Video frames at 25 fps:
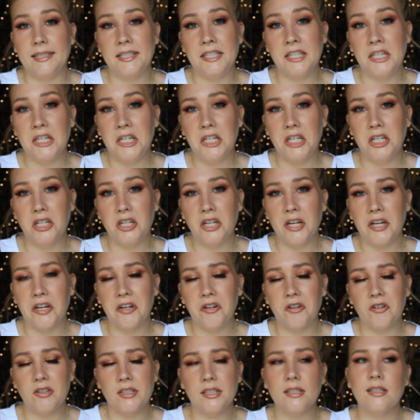teen
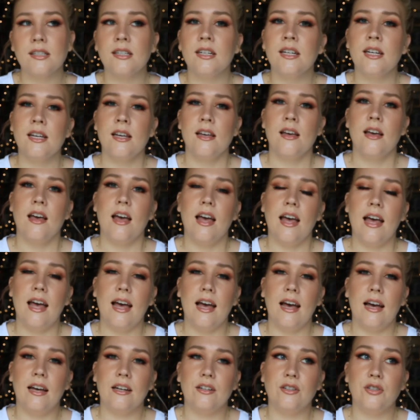years,
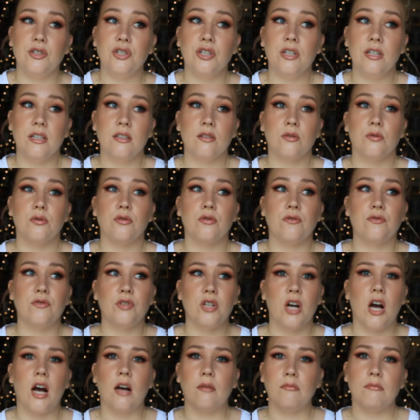and she sort of
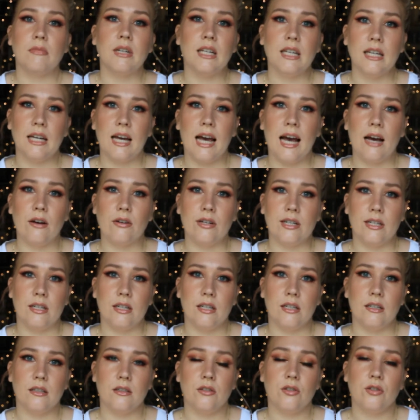taught me how
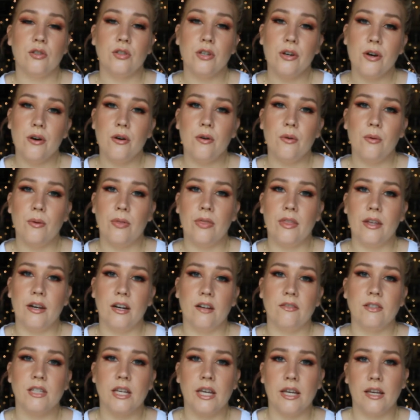to sew, and then
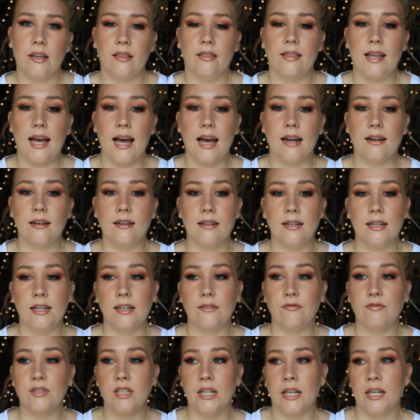I've taken that
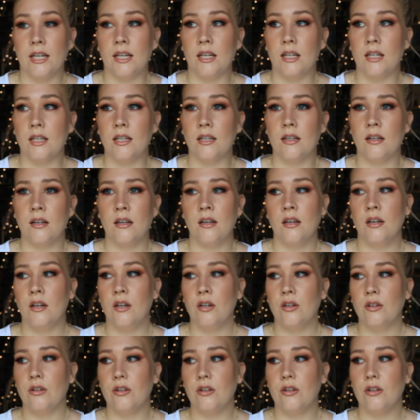and I've taken,